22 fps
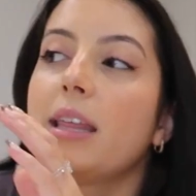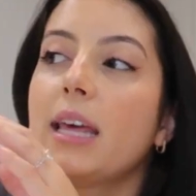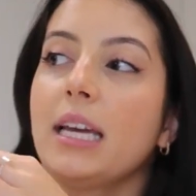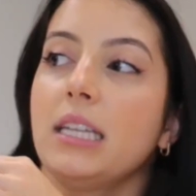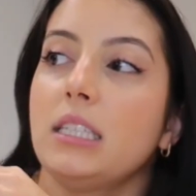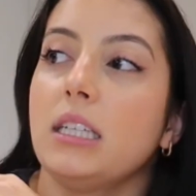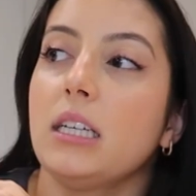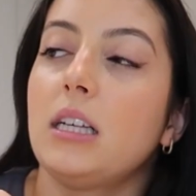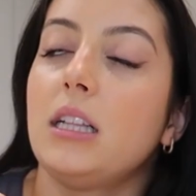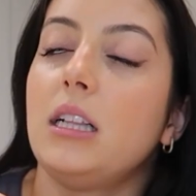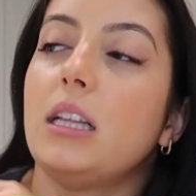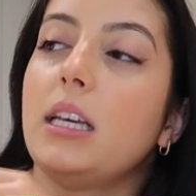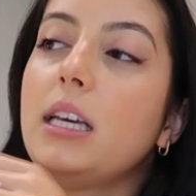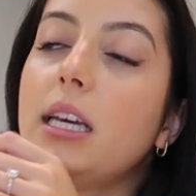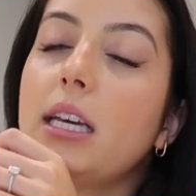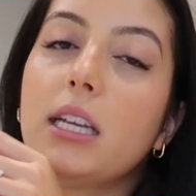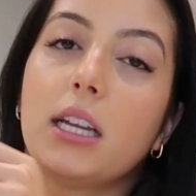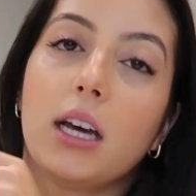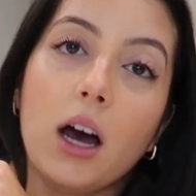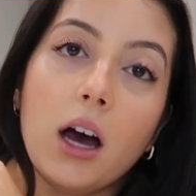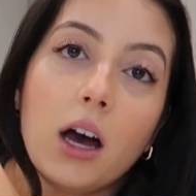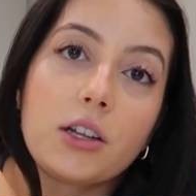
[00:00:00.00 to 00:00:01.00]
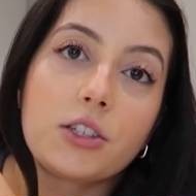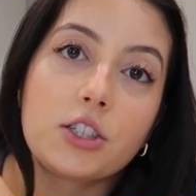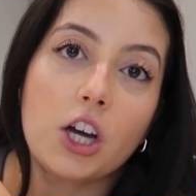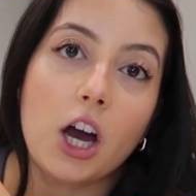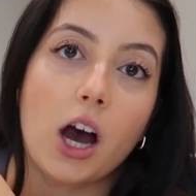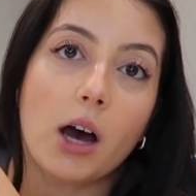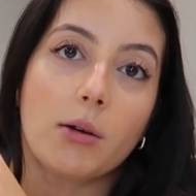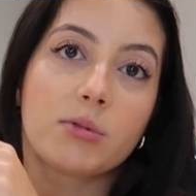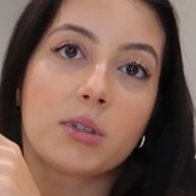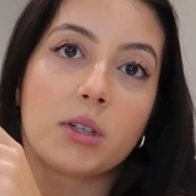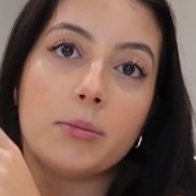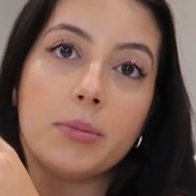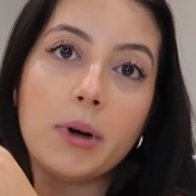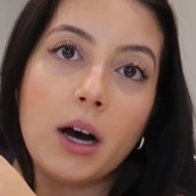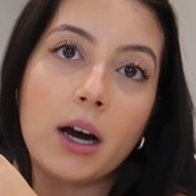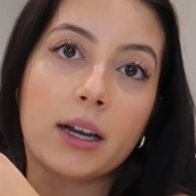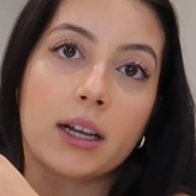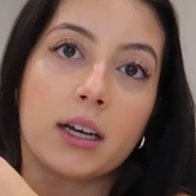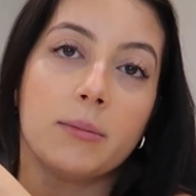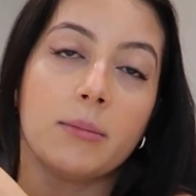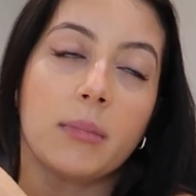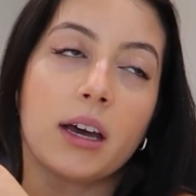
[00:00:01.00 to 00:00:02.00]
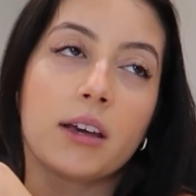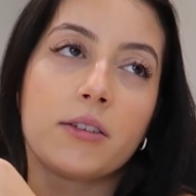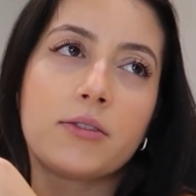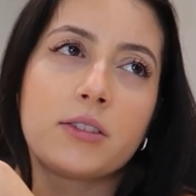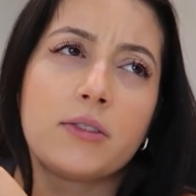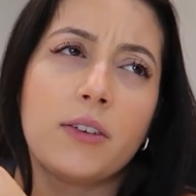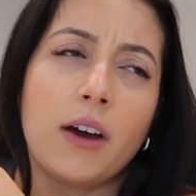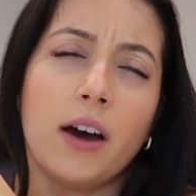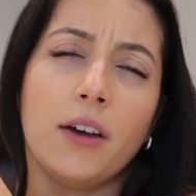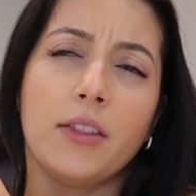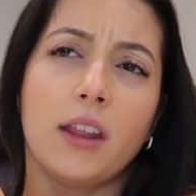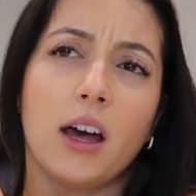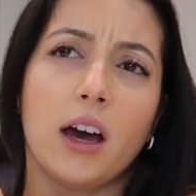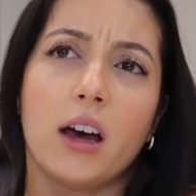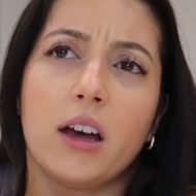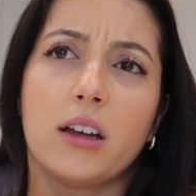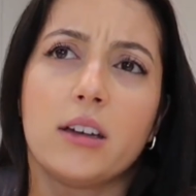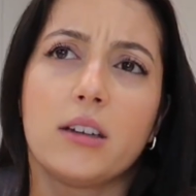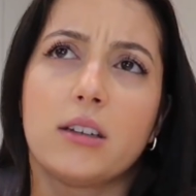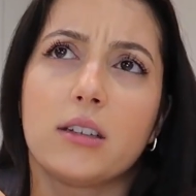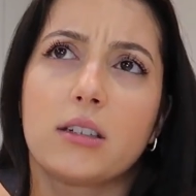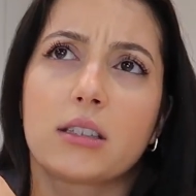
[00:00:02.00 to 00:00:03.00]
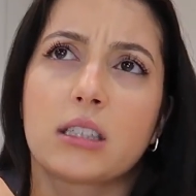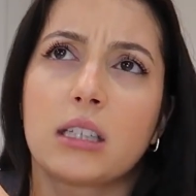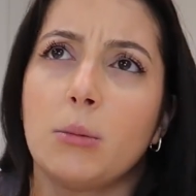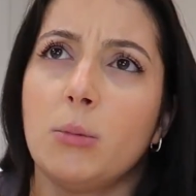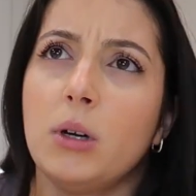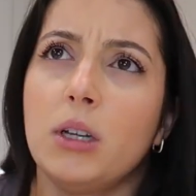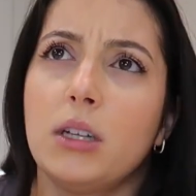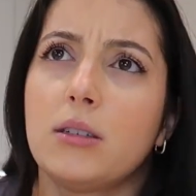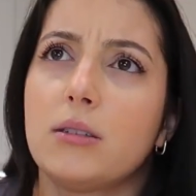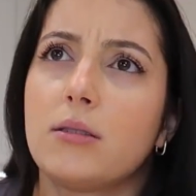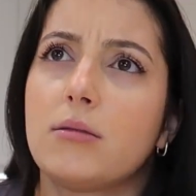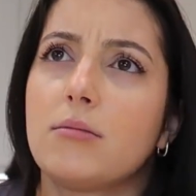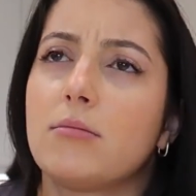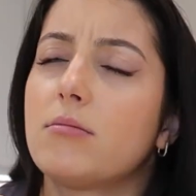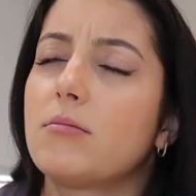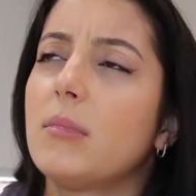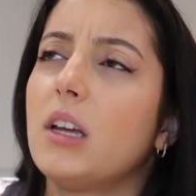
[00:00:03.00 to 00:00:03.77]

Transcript: like to clean top to bottom. I found that someone,